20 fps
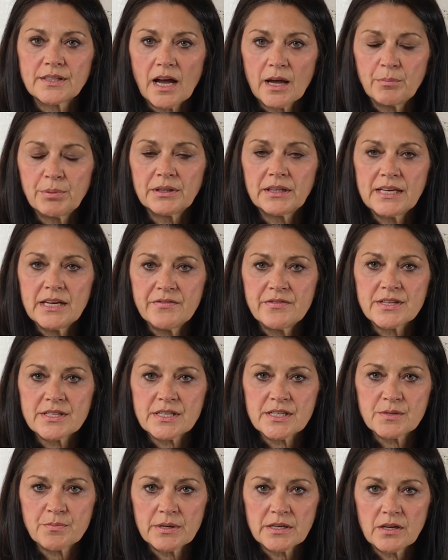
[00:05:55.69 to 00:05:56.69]
I believe this
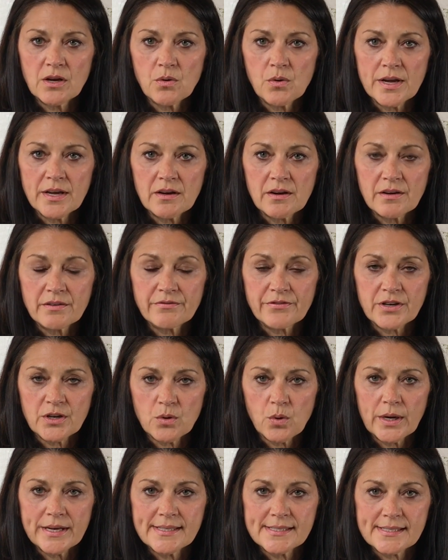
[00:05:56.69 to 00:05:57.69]
has been going on for
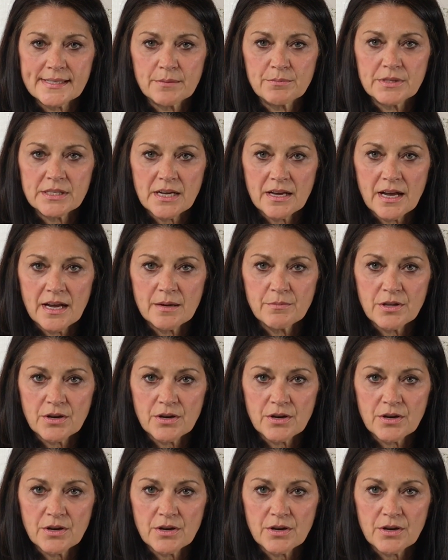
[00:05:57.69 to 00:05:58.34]
quite some time.